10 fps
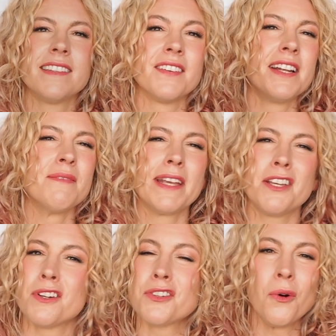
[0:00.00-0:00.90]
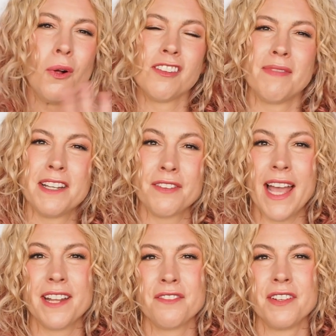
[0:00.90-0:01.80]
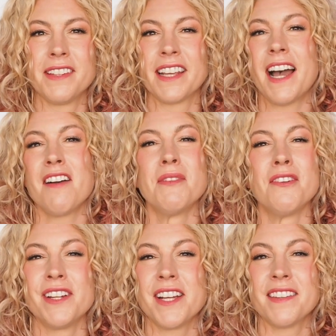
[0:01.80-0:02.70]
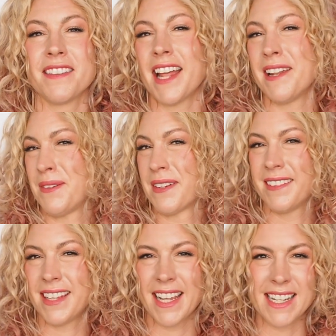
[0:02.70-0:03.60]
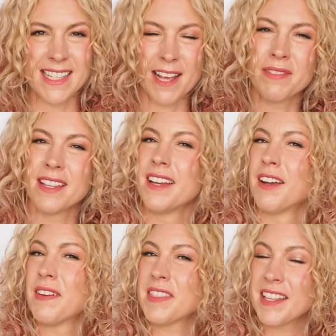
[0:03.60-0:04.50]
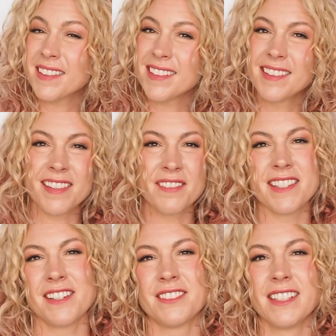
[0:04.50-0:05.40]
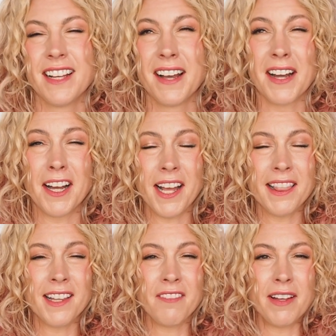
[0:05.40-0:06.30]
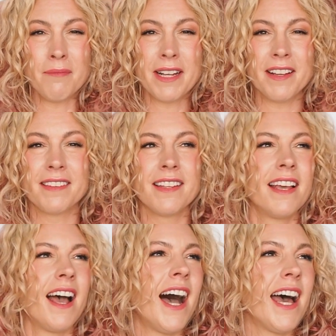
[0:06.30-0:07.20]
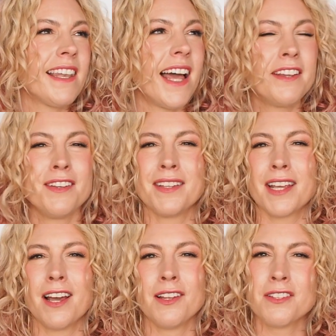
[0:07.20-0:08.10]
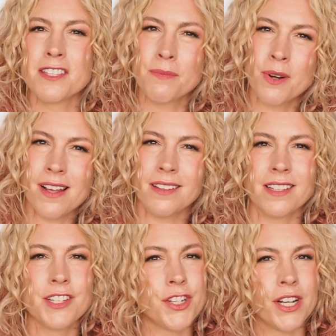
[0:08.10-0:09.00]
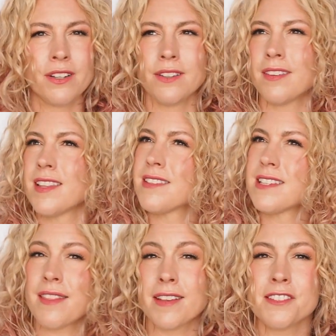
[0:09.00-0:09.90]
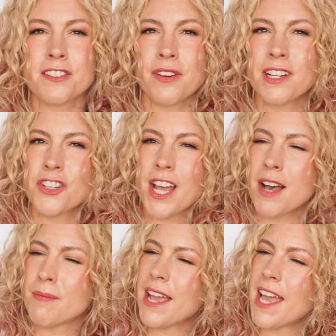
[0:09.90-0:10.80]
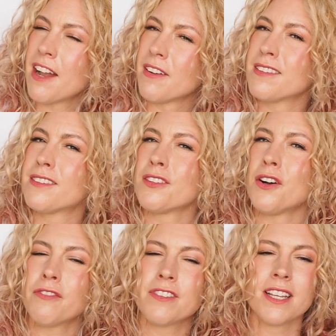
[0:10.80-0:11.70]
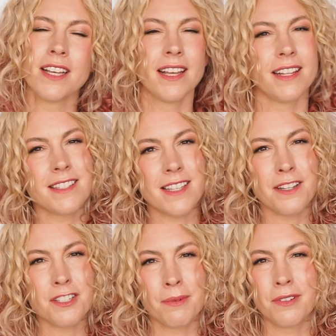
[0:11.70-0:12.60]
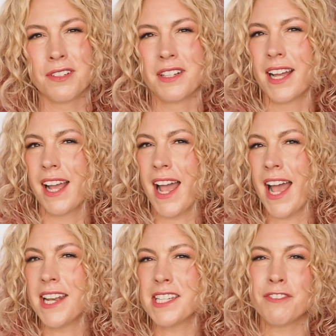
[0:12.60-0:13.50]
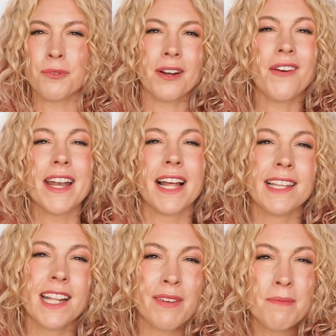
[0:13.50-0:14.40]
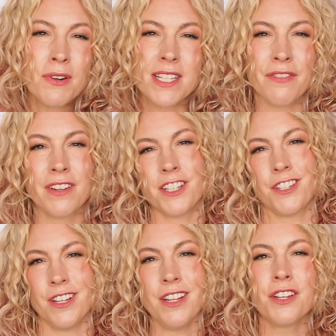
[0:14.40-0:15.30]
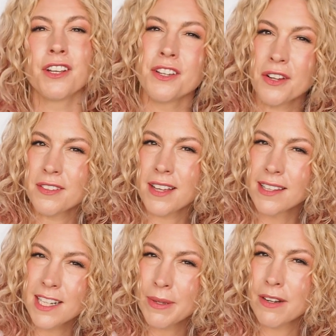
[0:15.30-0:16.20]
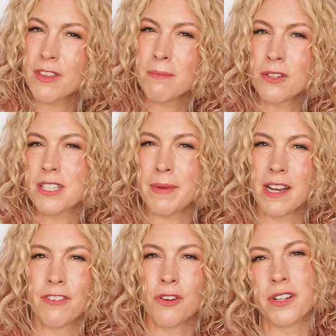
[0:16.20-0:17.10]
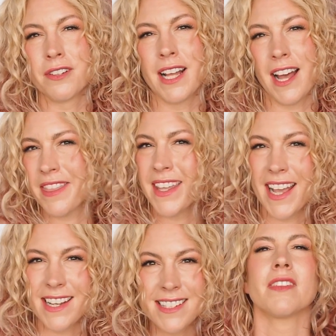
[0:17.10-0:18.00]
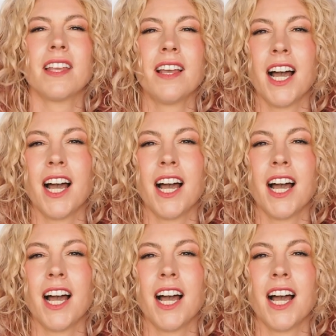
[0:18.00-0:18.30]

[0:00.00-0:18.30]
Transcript: So I didn't make you watch all of my hair diffusing. I have more videos than that if you want to see it in depth. But this is the result. I love it because unlike using lots of products and gels, there's nothing to scrunch out. My hair is soft, it's touchable. And if you want to add a little bit more definition, you can use a little bit of the multi-benefit oil at the end.